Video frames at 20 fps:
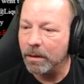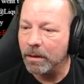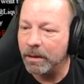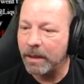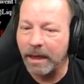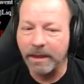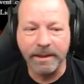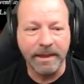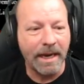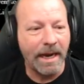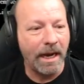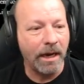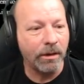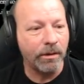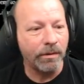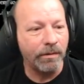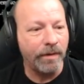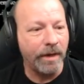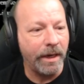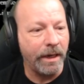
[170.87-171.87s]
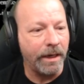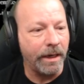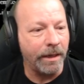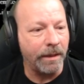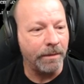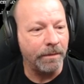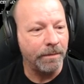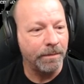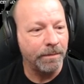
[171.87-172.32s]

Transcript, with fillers: That's aggravating.